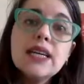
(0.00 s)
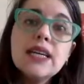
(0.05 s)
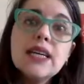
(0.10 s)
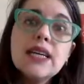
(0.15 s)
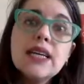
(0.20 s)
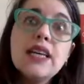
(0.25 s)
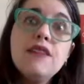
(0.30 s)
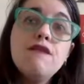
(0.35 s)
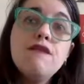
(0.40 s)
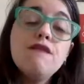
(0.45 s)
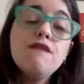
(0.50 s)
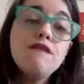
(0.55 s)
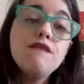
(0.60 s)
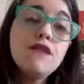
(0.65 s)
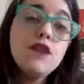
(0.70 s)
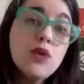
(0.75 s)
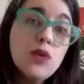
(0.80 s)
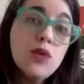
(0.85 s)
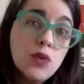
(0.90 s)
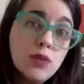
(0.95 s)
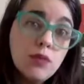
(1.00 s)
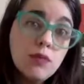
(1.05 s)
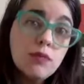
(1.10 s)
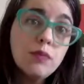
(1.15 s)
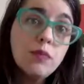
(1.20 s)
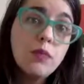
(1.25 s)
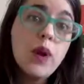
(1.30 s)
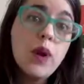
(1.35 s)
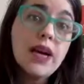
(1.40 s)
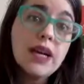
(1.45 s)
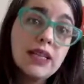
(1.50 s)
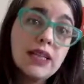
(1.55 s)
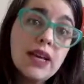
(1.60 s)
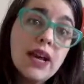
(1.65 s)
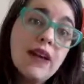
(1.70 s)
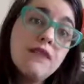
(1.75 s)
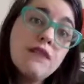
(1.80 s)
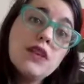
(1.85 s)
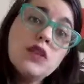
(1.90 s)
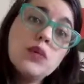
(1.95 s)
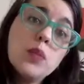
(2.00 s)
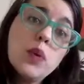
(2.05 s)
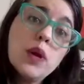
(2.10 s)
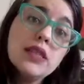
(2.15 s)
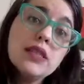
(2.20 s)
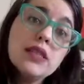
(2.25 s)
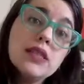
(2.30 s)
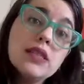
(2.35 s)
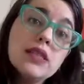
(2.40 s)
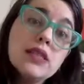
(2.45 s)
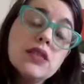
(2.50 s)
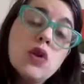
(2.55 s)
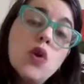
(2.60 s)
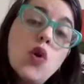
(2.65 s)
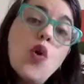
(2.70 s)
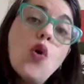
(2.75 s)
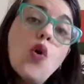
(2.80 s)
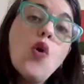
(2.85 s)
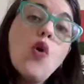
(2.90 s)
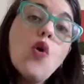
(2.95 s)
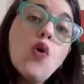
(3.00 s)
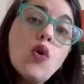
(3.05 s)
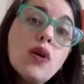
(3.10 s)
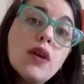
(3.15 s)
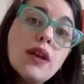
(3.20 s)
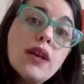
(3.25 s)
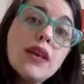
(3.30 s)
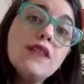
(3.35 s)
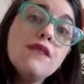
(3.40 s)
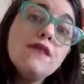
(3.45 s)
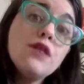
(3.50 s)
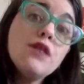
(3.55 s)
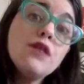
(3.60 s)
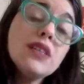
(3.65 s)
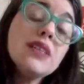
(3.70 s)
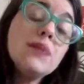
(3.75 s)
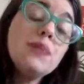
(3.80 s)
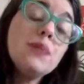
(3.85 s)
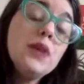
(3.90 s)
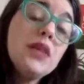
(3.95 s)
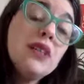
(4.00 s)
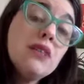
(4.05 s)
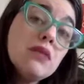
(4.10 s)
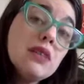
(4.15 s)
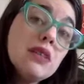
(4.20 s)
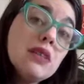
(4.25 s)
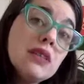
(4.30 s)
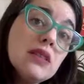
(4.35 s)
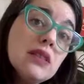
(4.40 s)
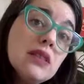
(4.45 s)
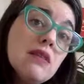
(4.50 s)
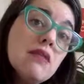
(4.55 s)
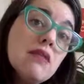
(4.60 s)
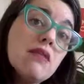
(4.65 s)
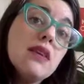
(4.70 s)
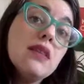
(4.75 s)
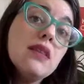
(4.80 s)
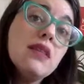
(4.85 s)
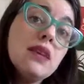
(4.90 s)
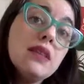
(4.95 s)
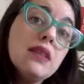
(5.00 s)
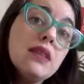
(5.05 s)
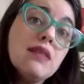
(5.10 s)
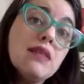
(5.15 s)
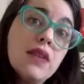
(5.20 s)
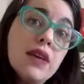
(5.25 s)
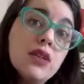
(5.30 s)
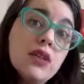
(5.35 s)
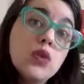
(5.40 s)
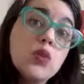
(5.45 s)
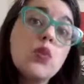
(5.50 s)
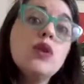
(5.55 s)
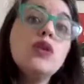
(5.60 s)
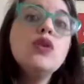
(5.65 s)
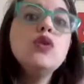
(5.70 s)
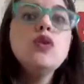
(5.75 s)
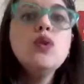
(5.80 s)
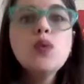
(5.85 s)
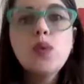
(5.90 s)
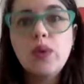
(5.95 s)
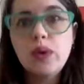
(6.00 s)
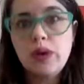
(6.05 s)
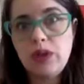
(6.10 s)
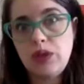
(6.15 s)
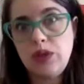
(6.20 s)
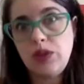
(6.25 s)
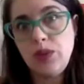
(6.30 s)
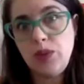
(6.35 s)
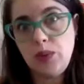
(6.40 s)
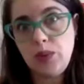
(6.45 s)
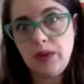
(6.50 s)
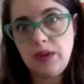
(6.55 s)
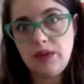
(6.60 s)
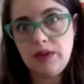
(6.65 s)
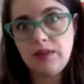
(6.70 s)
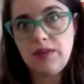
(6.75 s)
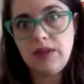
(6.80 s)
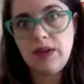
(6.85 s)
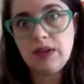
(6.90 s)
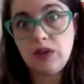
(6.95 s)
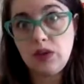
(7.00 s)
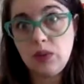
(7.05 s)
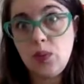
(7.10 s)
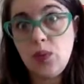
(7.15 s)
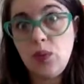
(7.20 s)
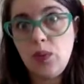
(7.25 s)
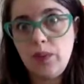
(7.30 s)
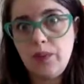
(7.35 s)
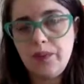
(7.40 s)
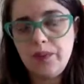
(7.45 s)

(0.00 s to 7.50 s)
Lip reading: if you have these practices or if you experience these things when you were a student at school.